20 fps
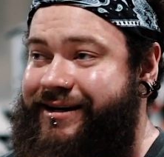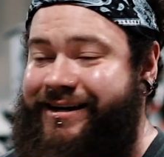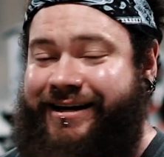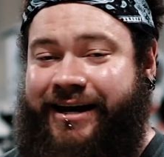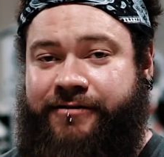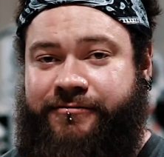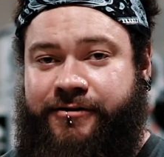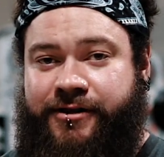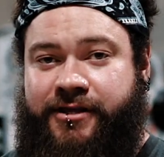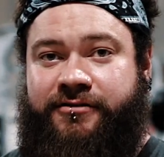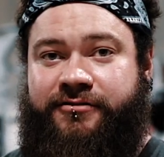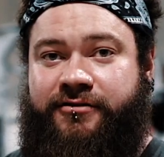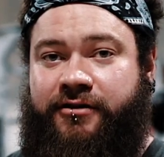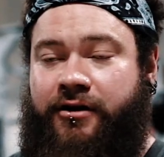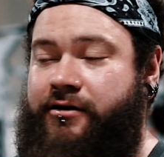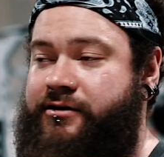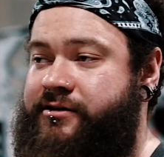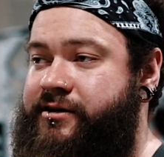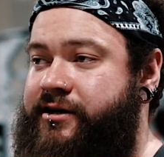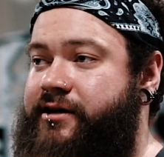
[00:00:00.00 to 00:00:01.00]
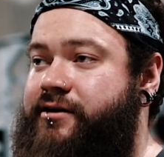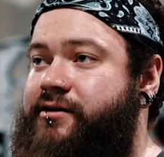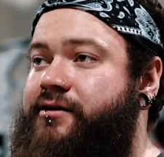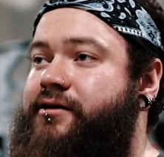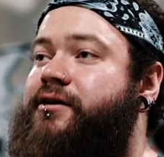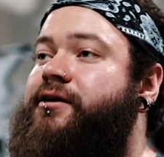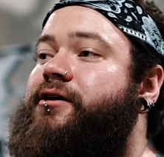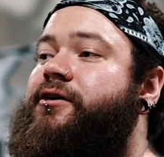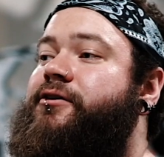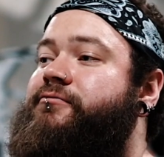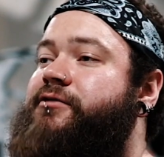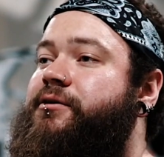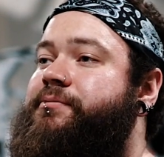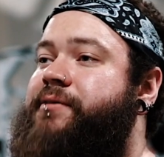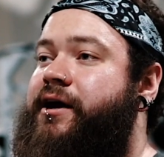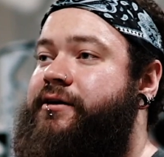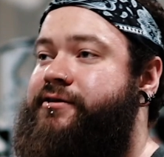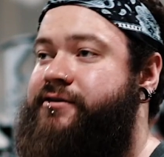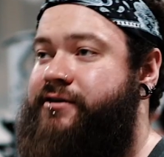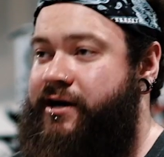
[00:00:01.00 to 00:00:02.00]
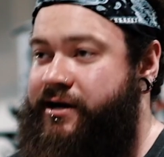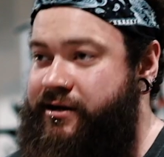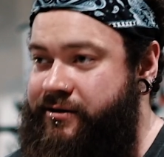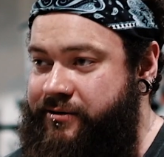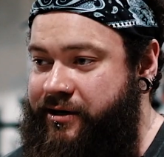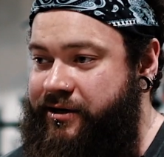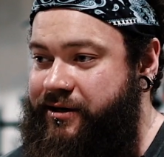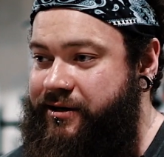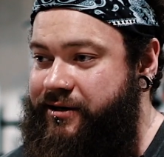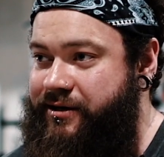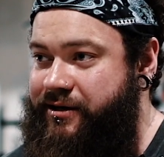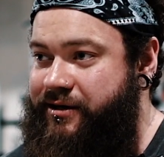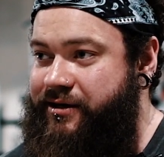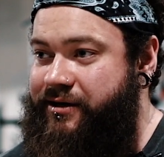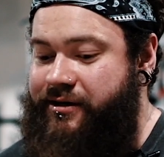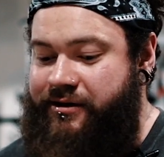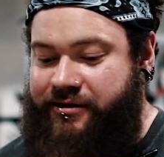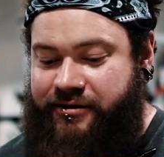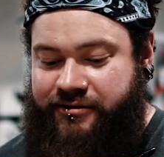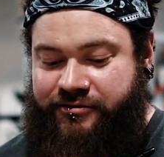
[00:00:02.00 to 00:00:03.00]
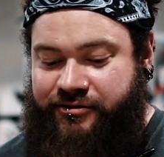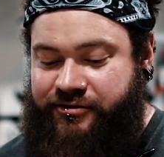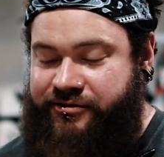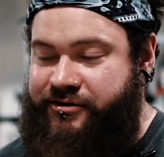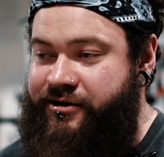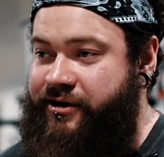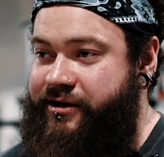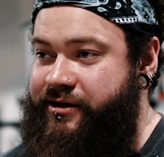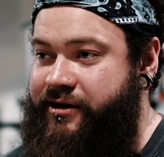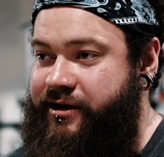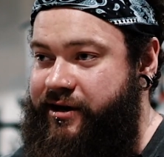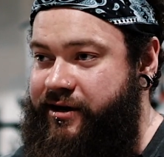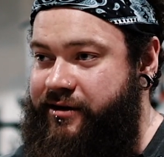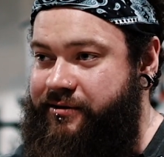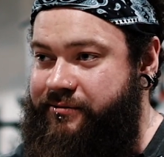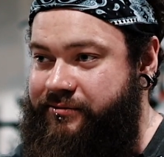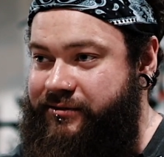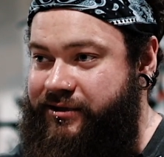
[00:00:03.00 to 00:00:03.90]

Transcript: Everything's locked in, rib cage down, just tight there.